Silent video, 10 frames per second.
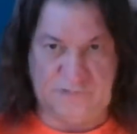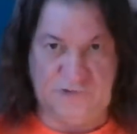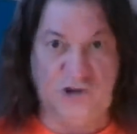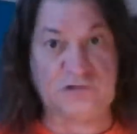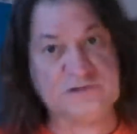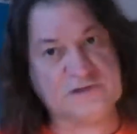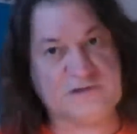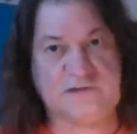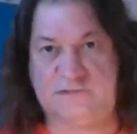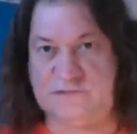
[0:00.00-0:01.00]
not
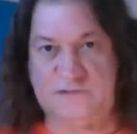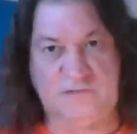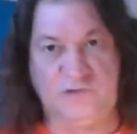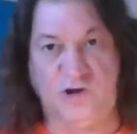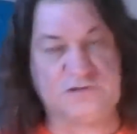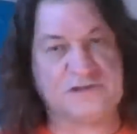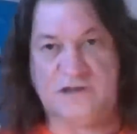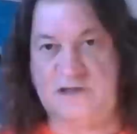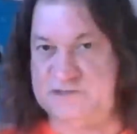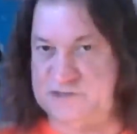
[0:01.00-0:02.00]

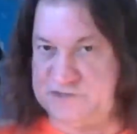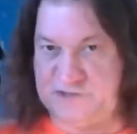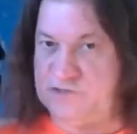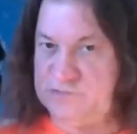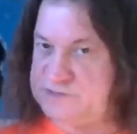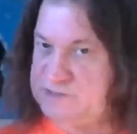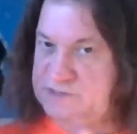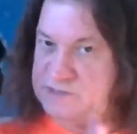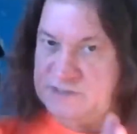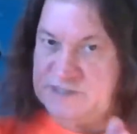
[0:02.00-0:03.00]
a degree on
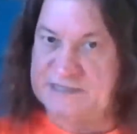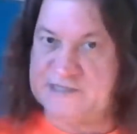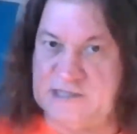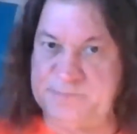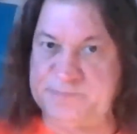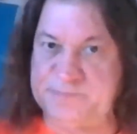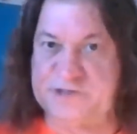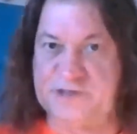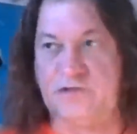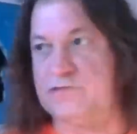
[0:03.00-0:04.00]
the
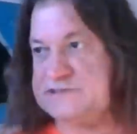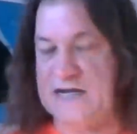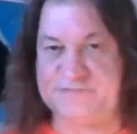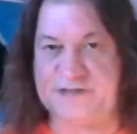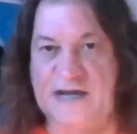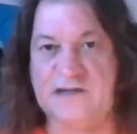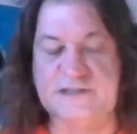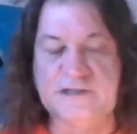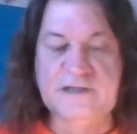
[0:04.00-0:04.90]
ecliptic or something else.